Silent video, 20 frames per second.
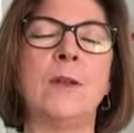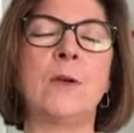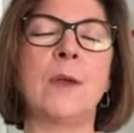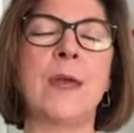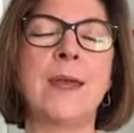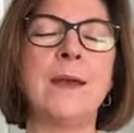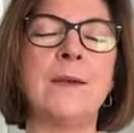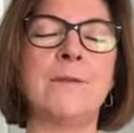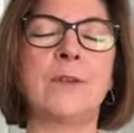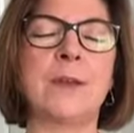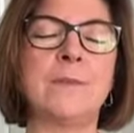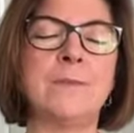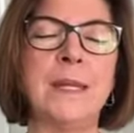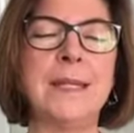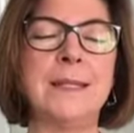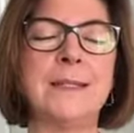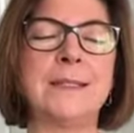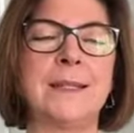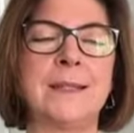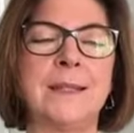Okay, I've
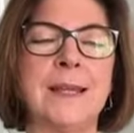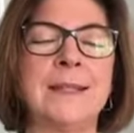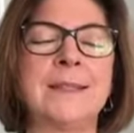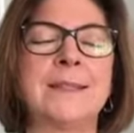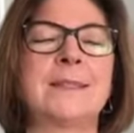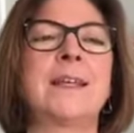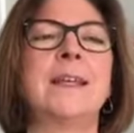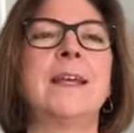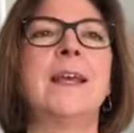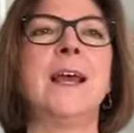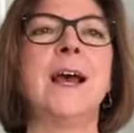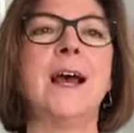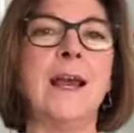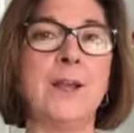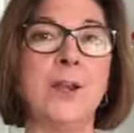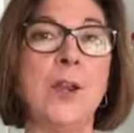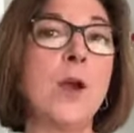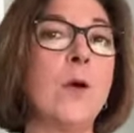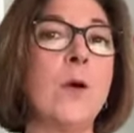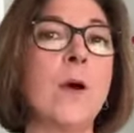committed to this. I
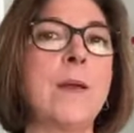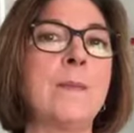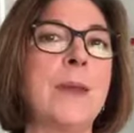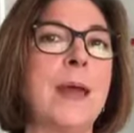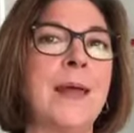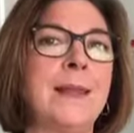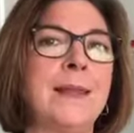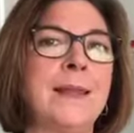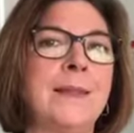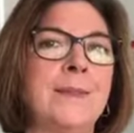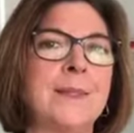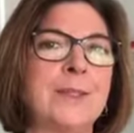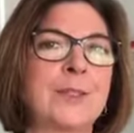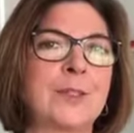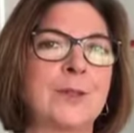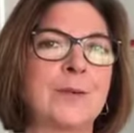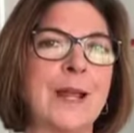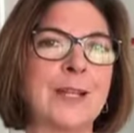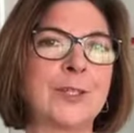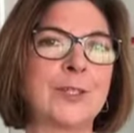know I'm heading in this
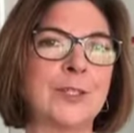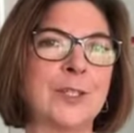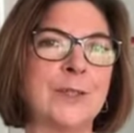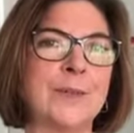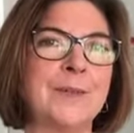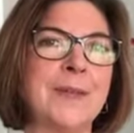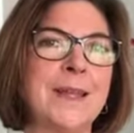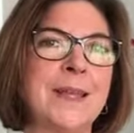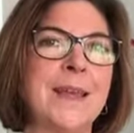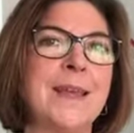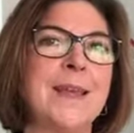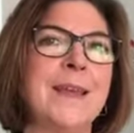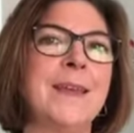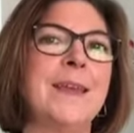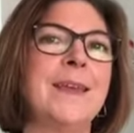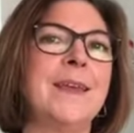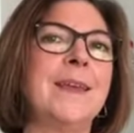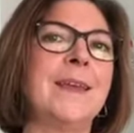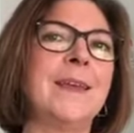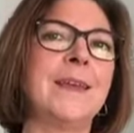direction.
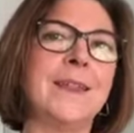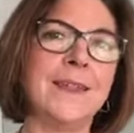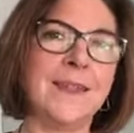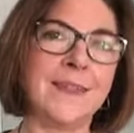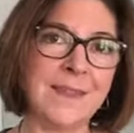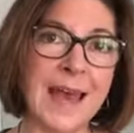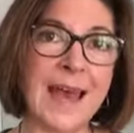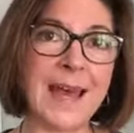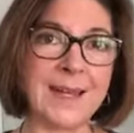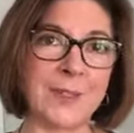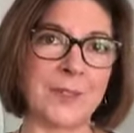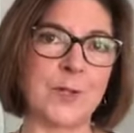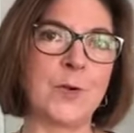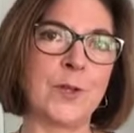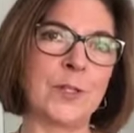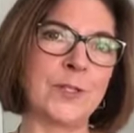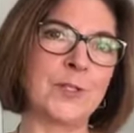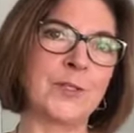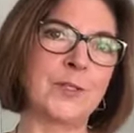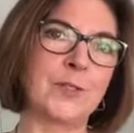That is
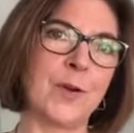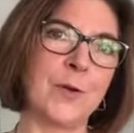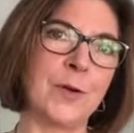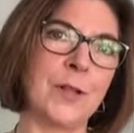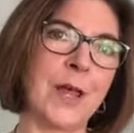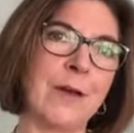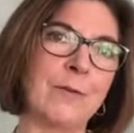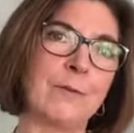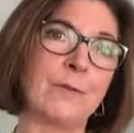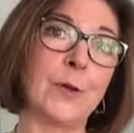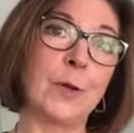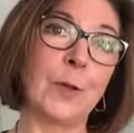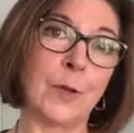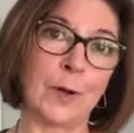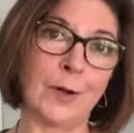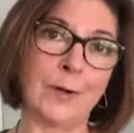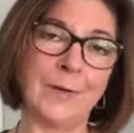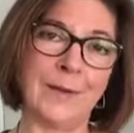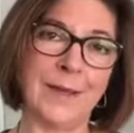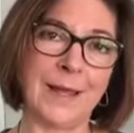going to go a lot
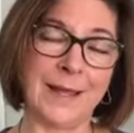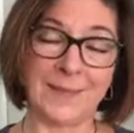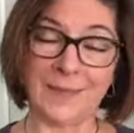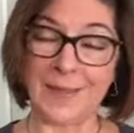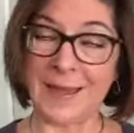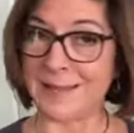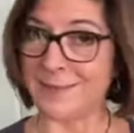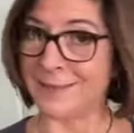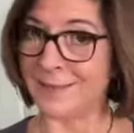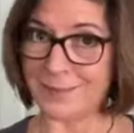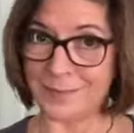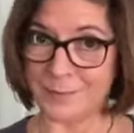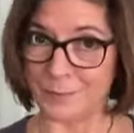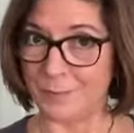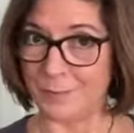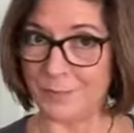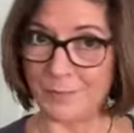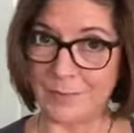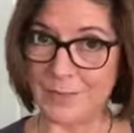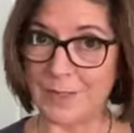further at that
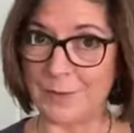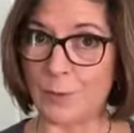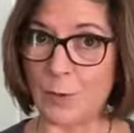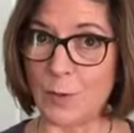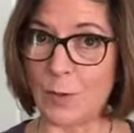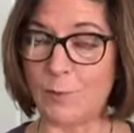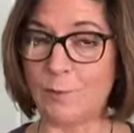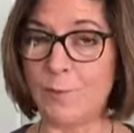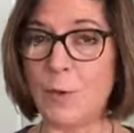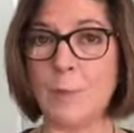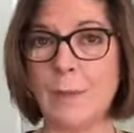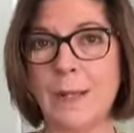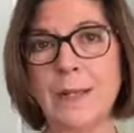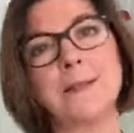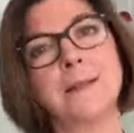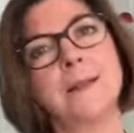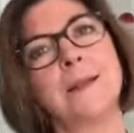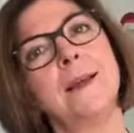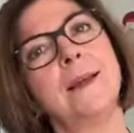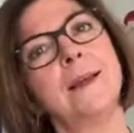difficult
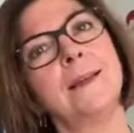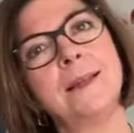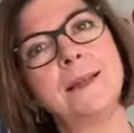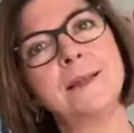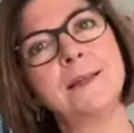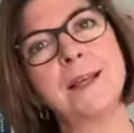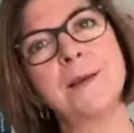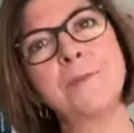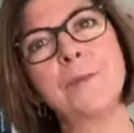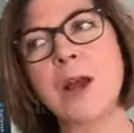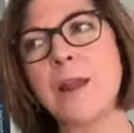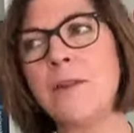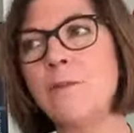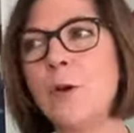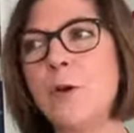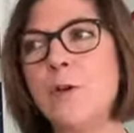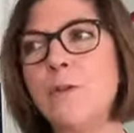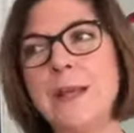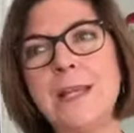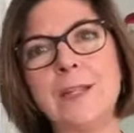moment than some kind of
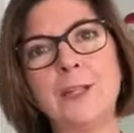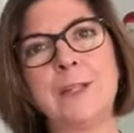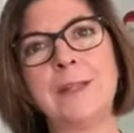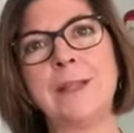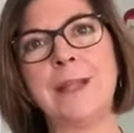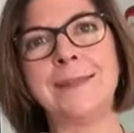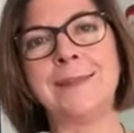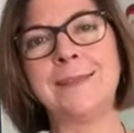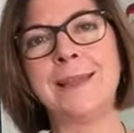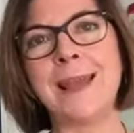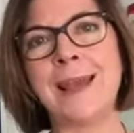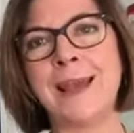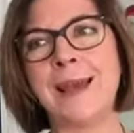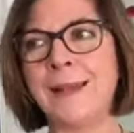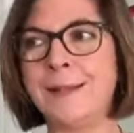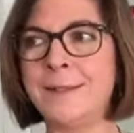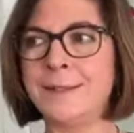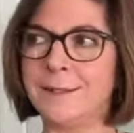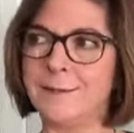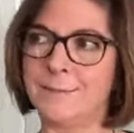motivation that they
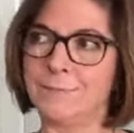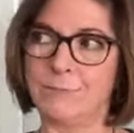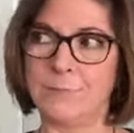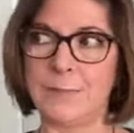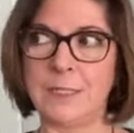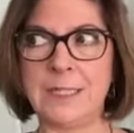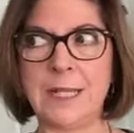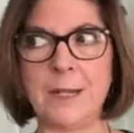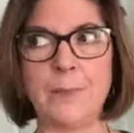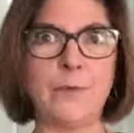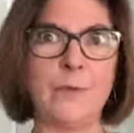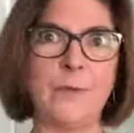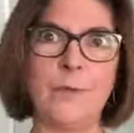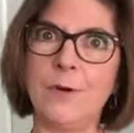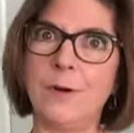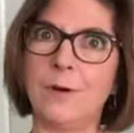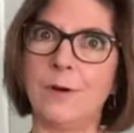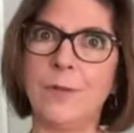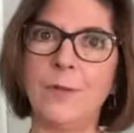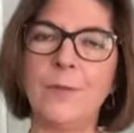had the day
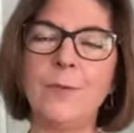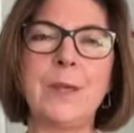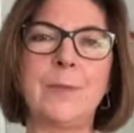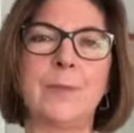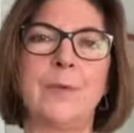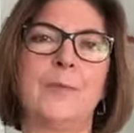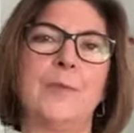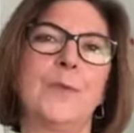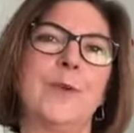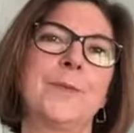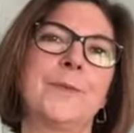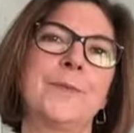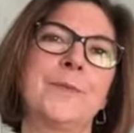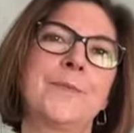before or the week before.